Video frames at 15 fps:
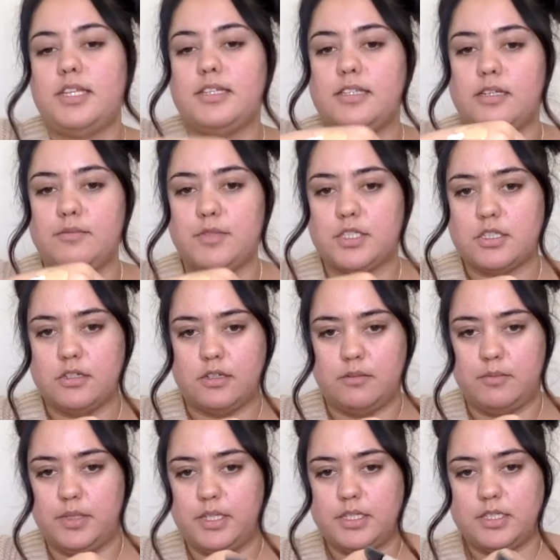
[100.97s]
And I'm just going to
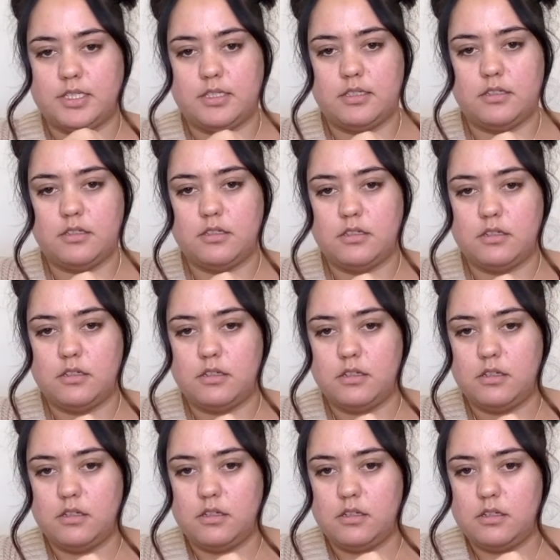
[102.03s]
mix
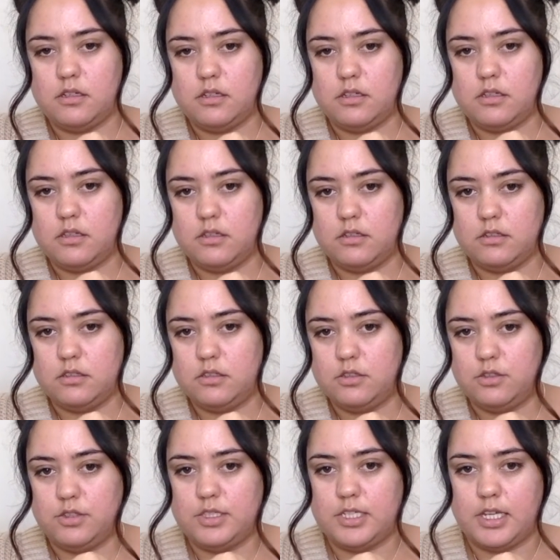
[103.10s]
those
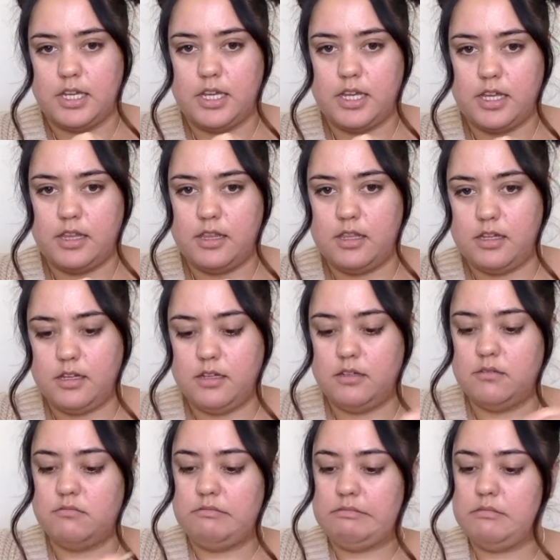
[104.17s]
two together.
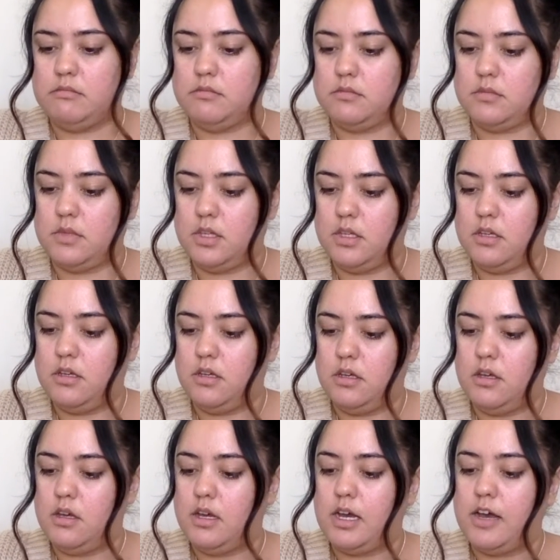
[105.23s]

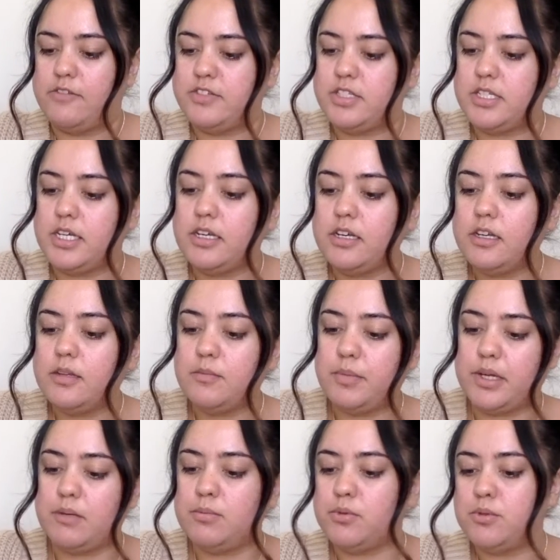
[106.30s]
I've seen
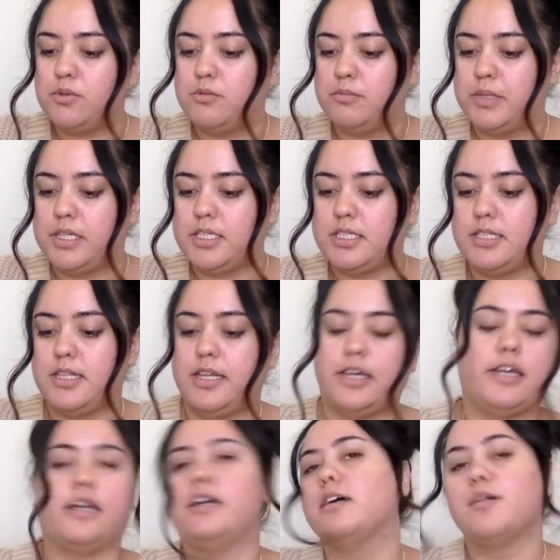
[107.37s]
people mix
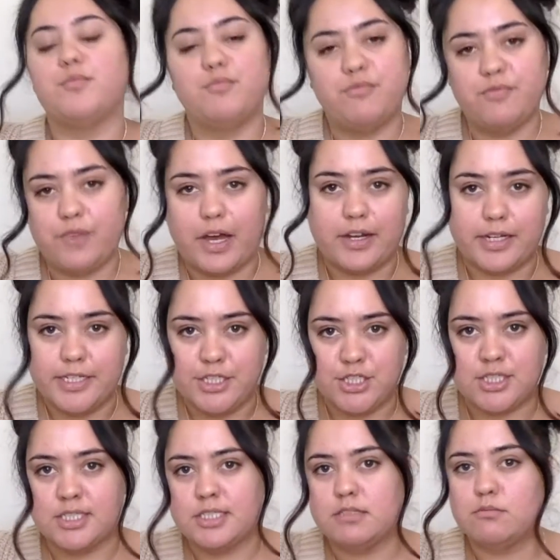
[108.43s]
their
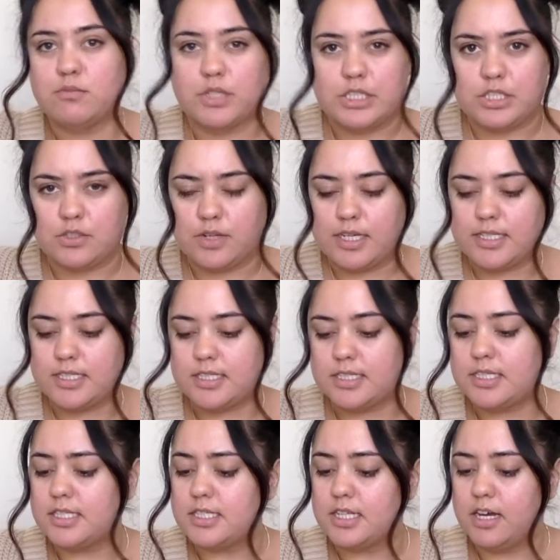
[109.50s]
foundations and moisturizers
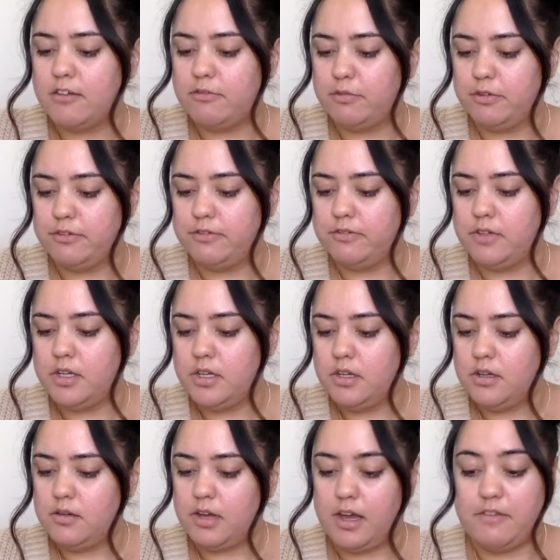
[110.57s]
and stuff.
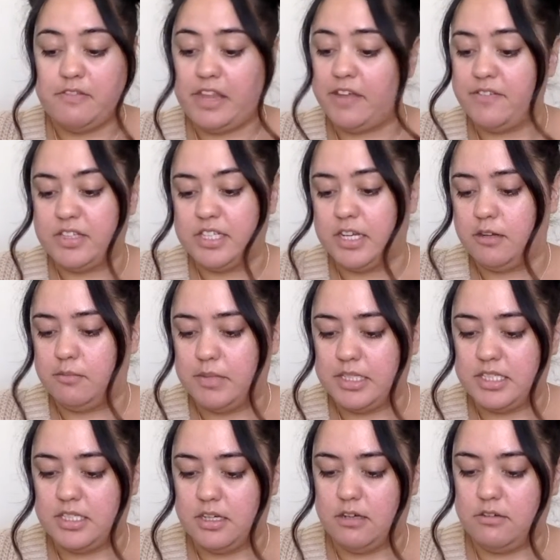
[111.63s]
I've never done it
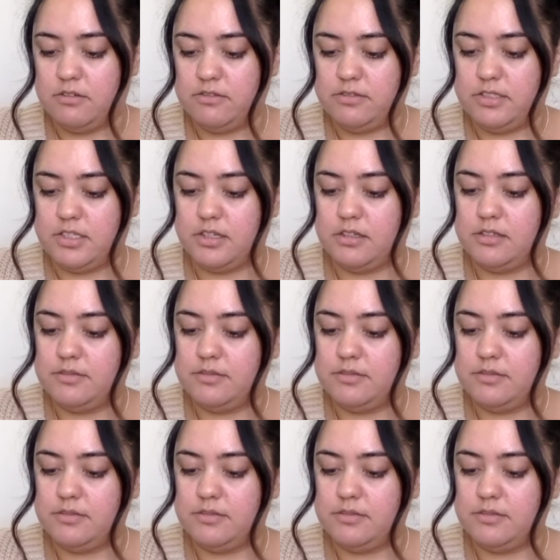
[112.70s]
myself, so.